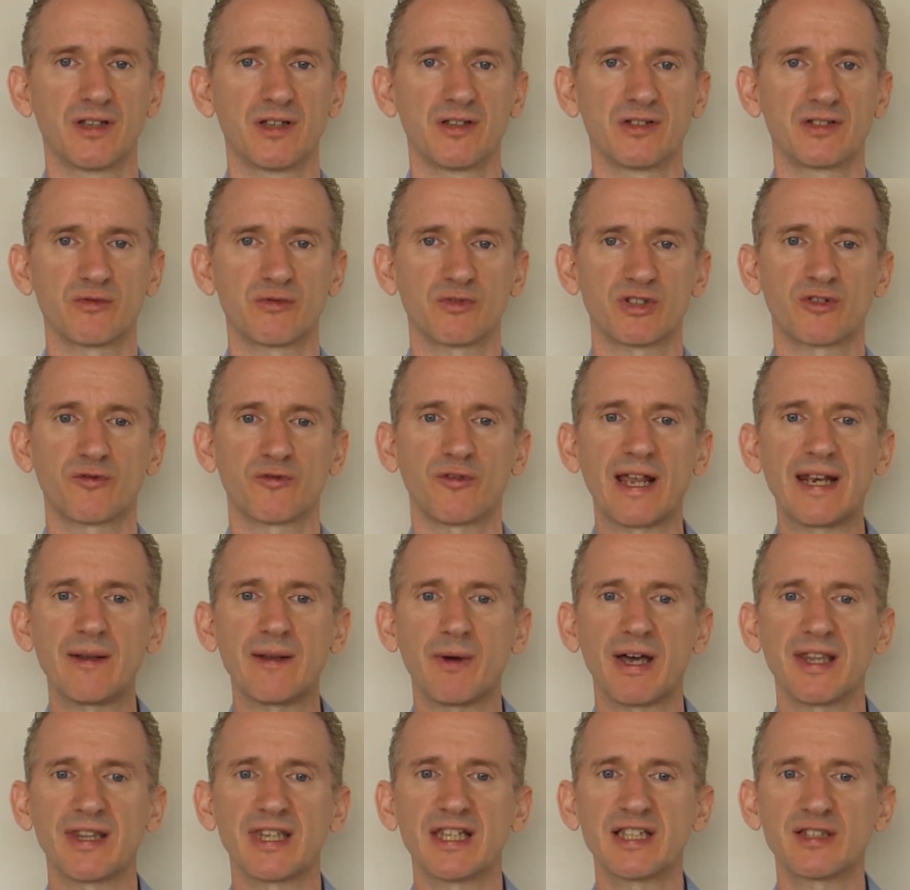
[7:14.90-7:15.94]
So what's great
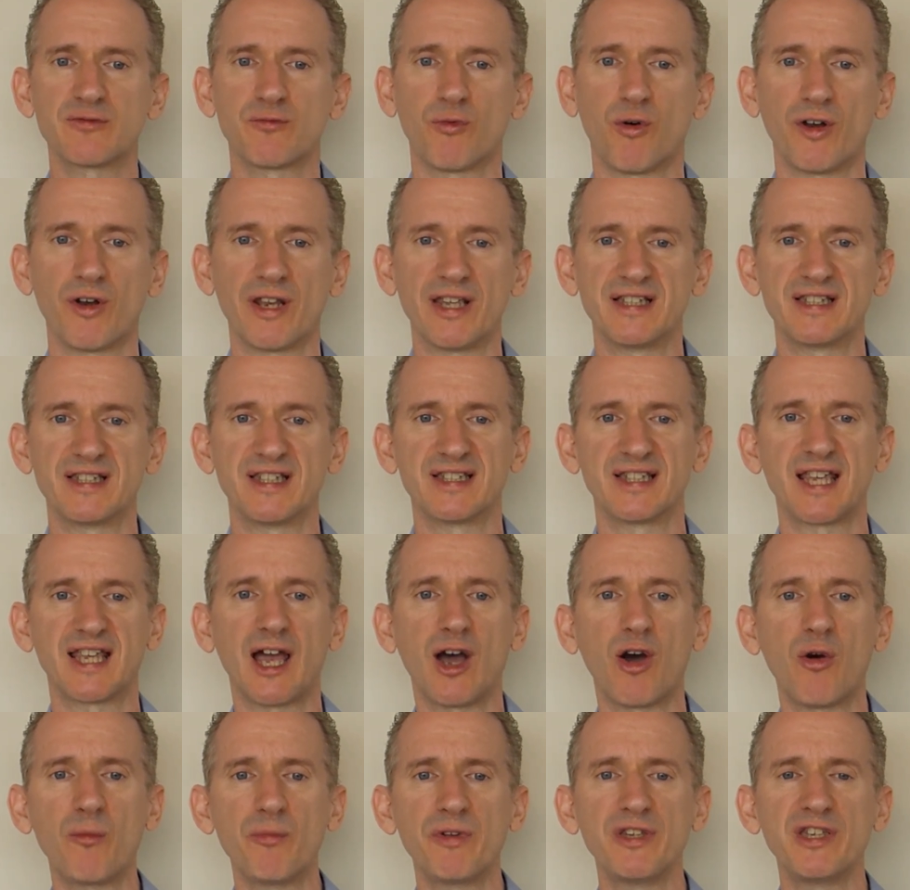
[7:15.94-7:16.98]
about this one is it's
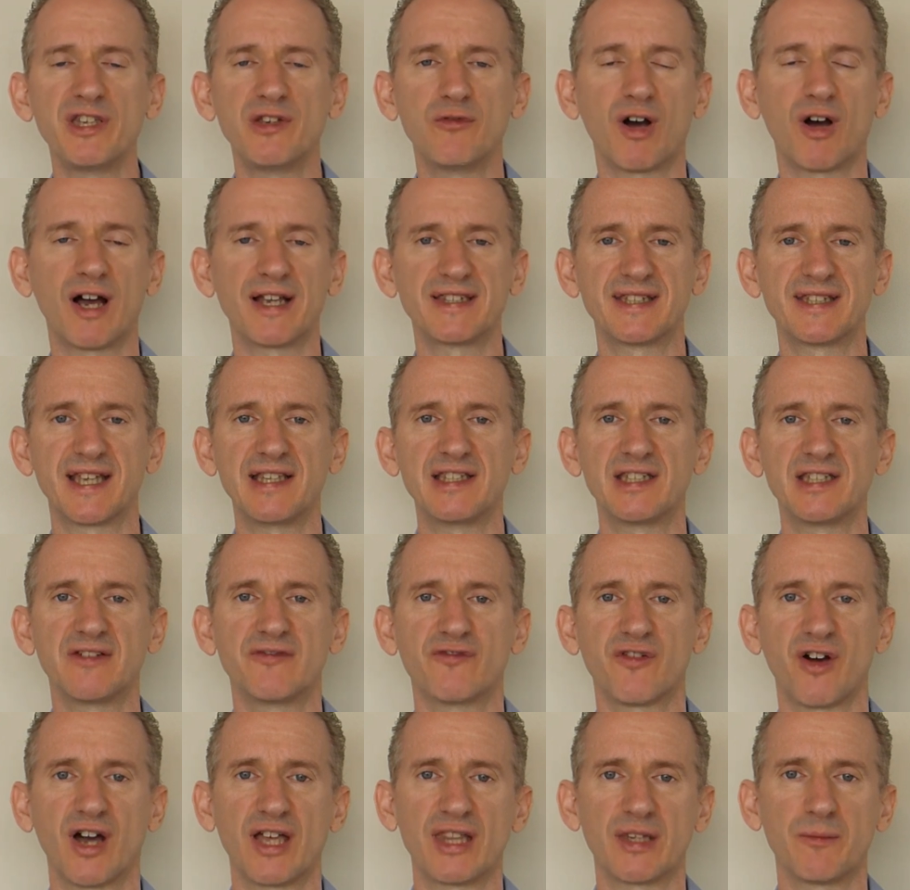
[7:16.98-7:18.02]
helping you
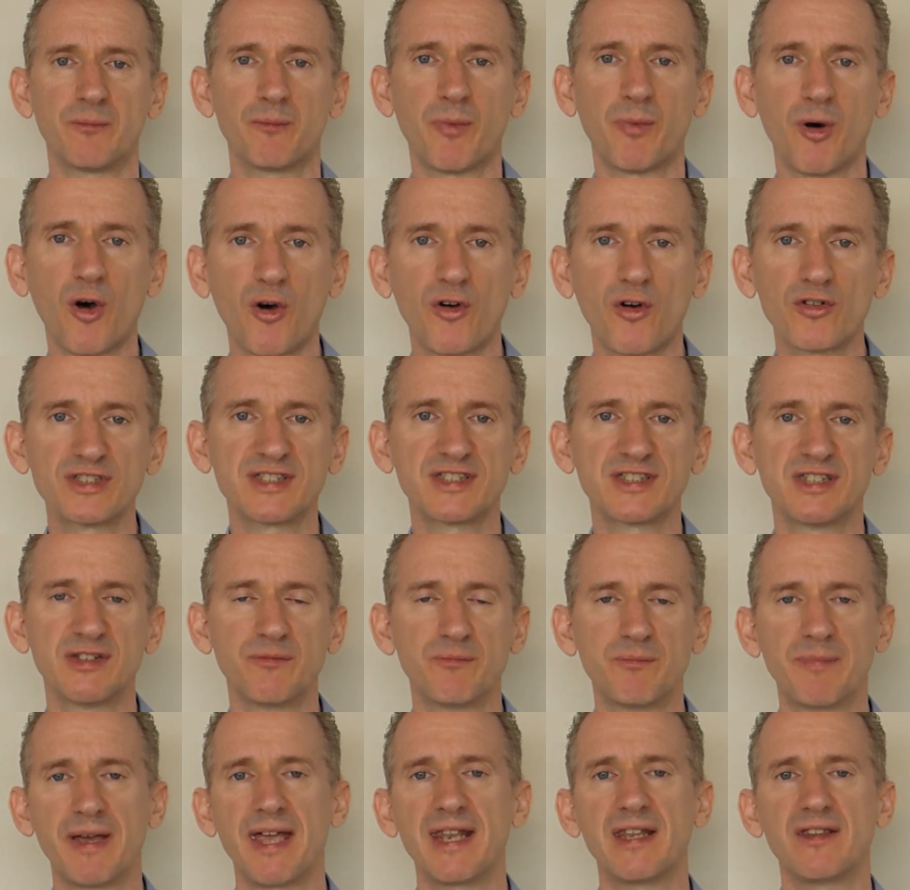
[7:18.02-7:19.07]
identify the
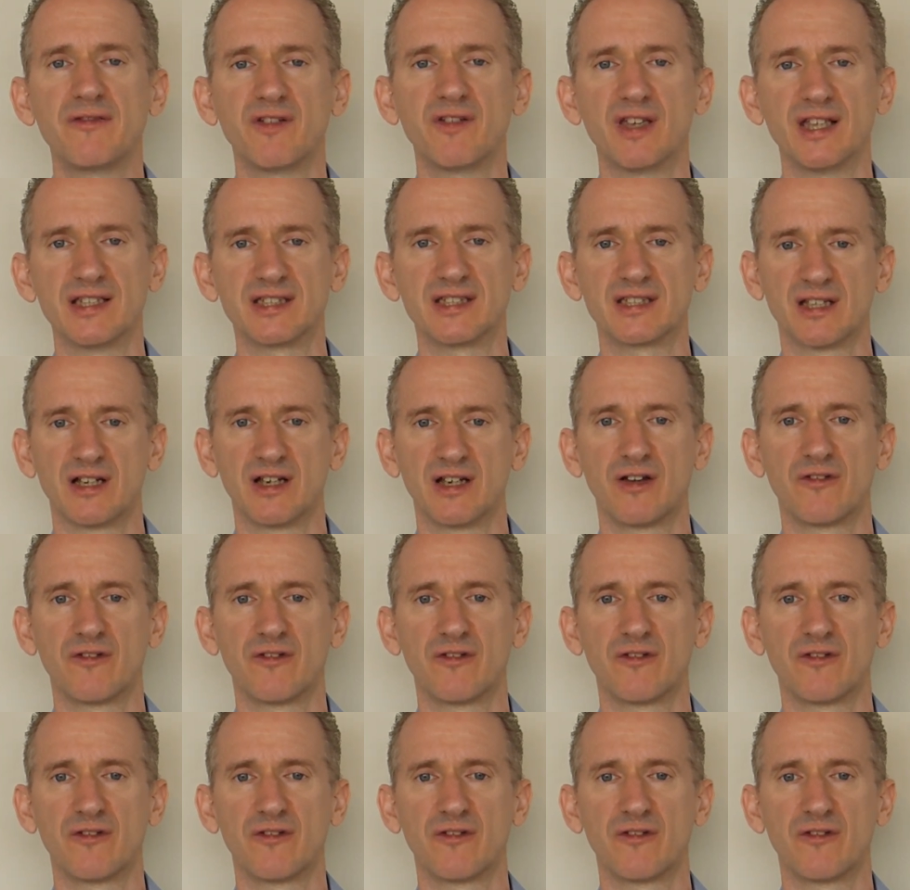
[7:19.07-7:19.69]
positive benefits